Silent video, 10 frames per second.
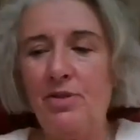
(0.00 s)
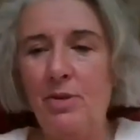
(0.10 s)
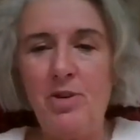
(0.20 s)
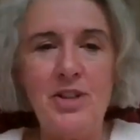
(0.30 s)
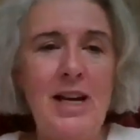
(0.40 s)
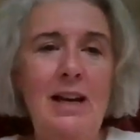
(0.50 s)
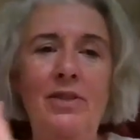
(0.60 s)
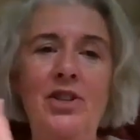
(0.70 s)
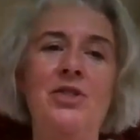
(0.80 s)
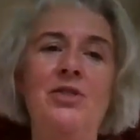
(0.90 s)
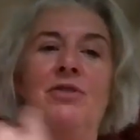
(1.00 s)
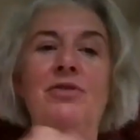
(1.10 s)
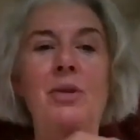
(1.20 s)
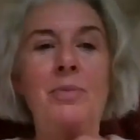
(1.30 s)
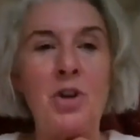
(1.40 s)
or from your television or
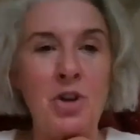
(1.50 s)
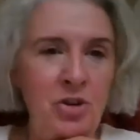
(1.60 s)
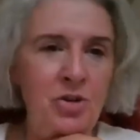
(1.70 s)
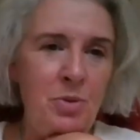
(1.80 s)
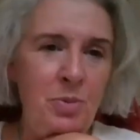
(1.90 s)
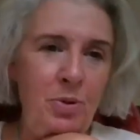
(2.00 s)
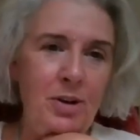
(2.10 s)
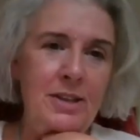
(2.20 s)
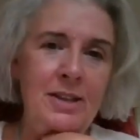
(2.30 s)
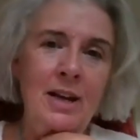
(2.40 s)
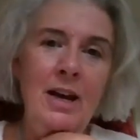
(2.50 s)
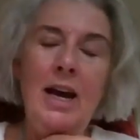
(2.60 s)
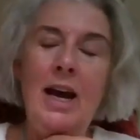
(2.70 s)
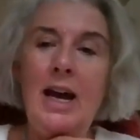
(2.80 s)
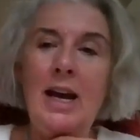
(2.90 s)
from your news reports.
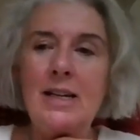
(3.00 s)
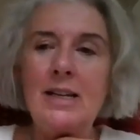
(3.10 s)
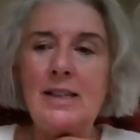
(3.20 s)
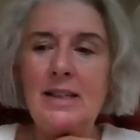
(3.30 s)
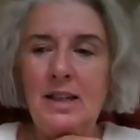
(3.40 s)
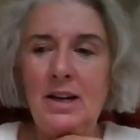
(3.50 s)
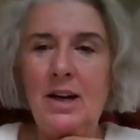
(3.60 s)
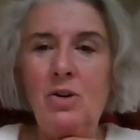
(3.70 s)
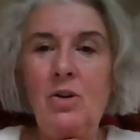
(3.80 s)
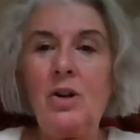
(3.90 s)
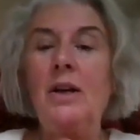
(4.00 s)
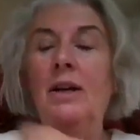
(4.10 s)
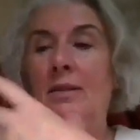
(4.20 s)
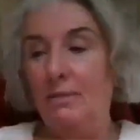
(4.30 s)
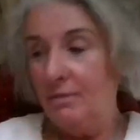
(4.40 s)
Is,
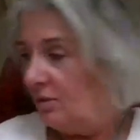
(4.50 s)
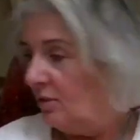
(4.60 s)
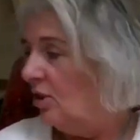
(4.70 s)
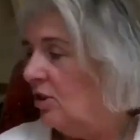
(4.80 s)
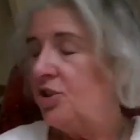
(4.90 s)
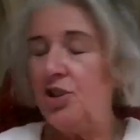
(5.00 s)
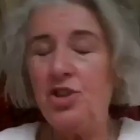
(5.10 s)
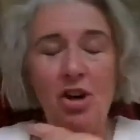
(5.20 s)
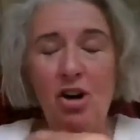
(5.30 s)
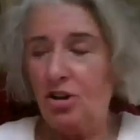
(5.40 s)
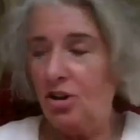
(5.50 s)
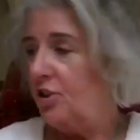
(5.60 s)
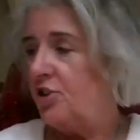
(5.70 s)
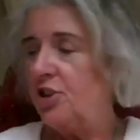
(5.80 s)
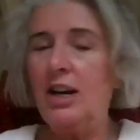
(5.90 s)
look at your dog, look
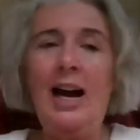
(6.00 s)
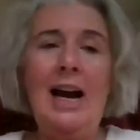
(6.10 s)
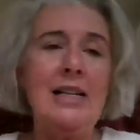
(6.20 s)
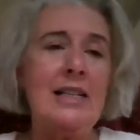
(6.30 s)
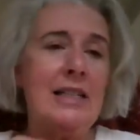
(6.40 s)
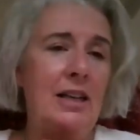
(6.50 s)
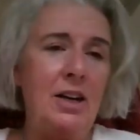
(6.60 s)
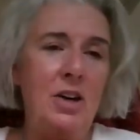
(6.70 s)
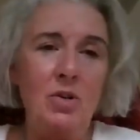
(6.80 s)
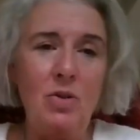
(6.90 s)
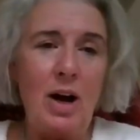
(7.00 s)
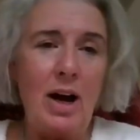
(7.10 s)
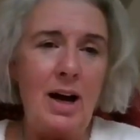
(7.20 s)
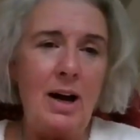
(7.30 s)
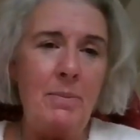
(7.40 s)
at your cat,
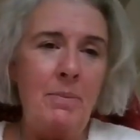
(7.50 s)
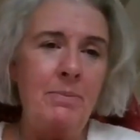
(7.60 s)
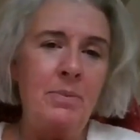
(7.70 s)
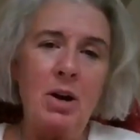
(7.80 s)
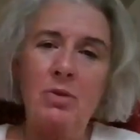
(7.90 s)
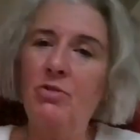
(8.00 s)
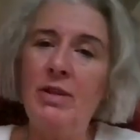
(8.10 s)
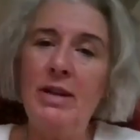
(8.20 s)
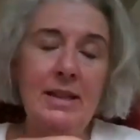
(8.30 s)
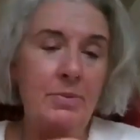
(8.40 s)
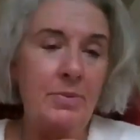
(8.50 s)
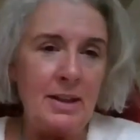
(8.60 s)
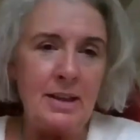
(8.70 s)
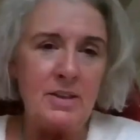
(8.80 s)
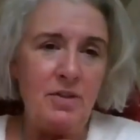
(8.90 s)
go and read something
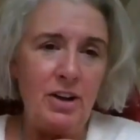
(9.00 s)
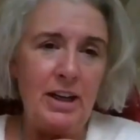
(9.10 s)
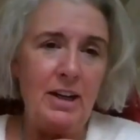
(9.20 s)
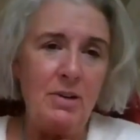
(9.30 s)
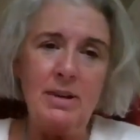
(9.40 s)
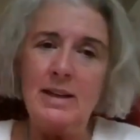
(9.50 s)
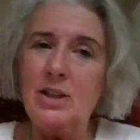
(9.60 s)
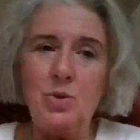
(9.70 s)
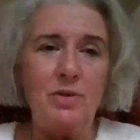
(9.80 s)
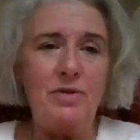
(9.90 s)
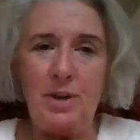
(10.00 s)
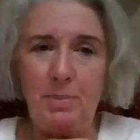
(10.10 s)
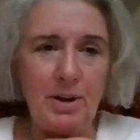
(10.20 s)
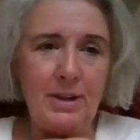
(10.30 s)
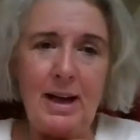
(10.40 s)
that's funny, go and listen to a funny
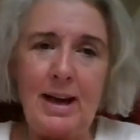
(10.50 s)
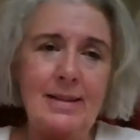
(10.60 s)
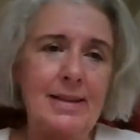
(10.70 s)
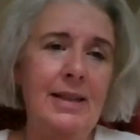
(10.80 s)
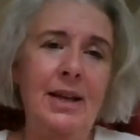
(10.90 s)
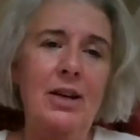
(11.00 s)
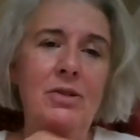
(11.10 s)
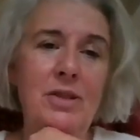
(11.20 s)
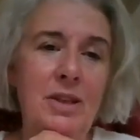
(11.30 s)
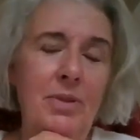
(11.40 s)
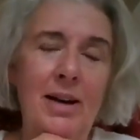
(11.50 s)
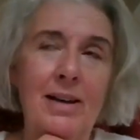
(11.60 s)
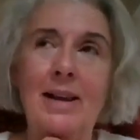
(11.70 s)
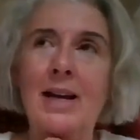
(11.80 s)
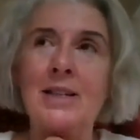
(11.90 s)
podcast, something
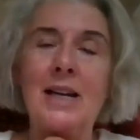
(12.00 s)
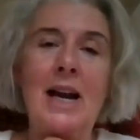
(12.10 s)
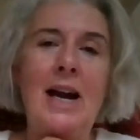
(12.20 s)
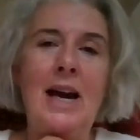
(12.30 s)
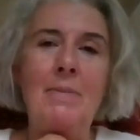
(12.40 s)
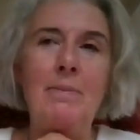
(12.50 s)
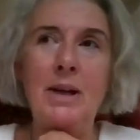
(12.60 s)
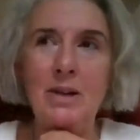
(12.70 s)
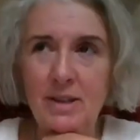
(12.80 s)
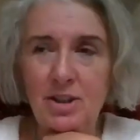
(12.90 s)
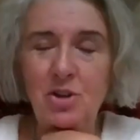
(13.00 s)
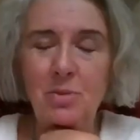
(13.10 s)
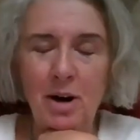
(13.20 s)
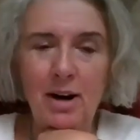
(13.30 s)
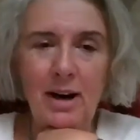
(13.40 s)
like that, because
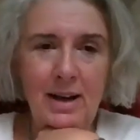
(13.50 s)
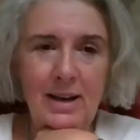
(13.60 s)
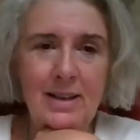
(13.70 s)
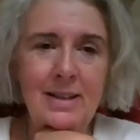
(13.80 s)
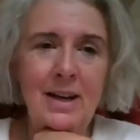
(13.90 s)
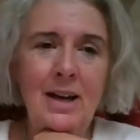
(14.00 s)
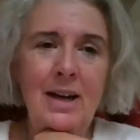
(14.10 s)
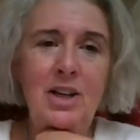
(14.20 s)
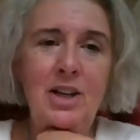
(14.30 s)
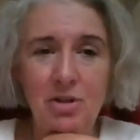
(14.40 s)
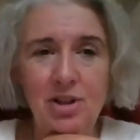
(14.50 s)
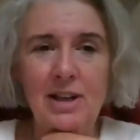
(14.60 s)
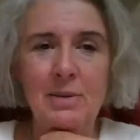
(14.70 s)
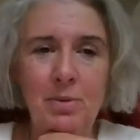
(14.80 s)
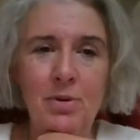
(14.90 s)
humor is
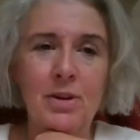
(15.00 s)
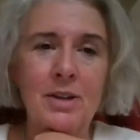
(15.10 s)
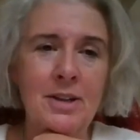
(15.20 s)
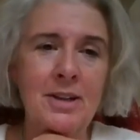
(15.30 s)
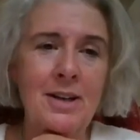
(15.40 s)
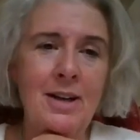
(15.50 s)
hugely important.